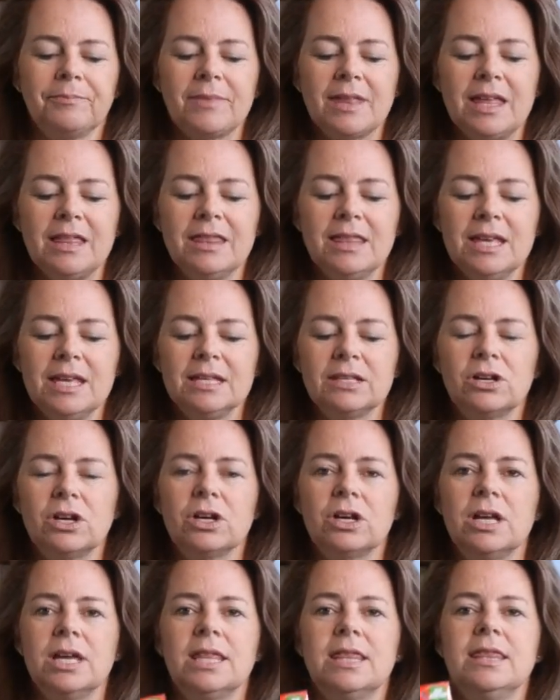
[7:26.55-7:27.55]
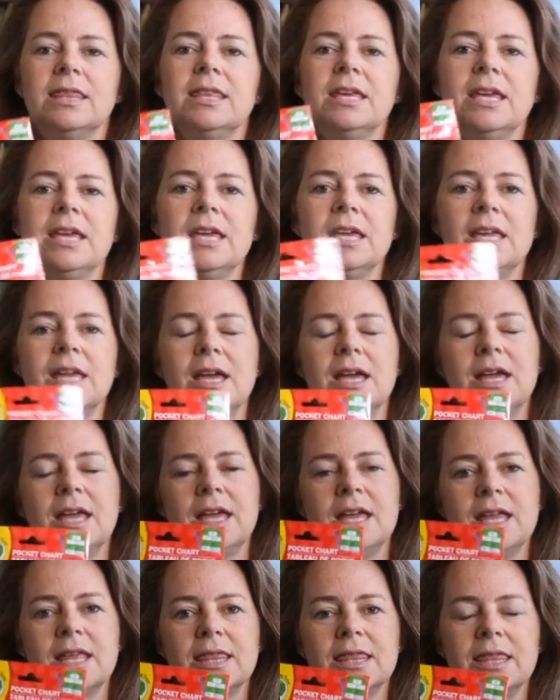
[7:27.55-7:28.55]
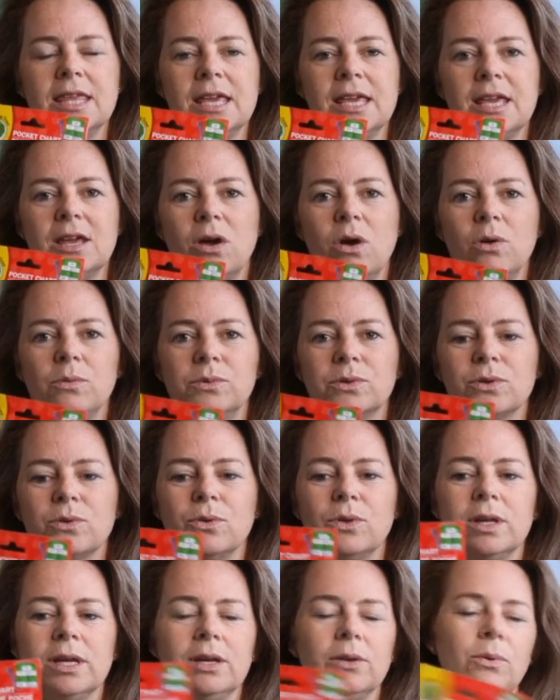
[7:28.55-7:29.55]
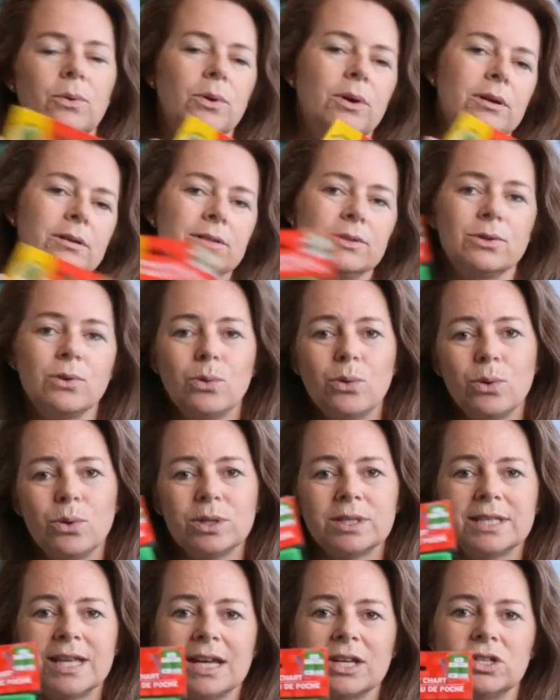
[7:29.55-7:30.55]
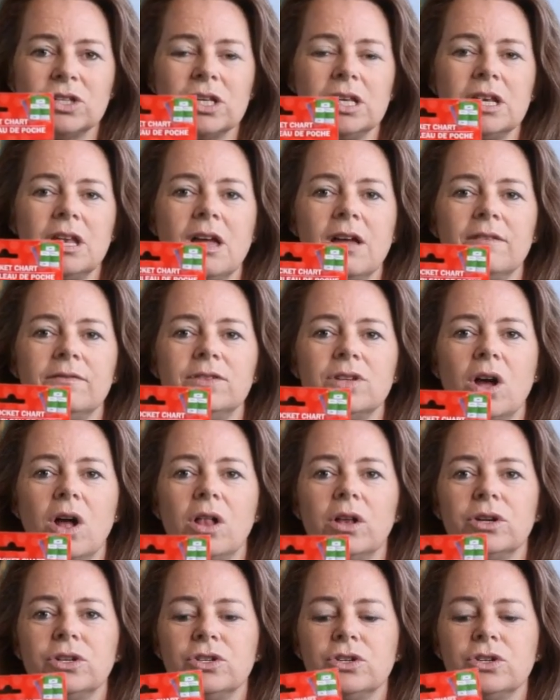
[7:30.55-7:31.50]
These are in the homeschooling or school section of Dollar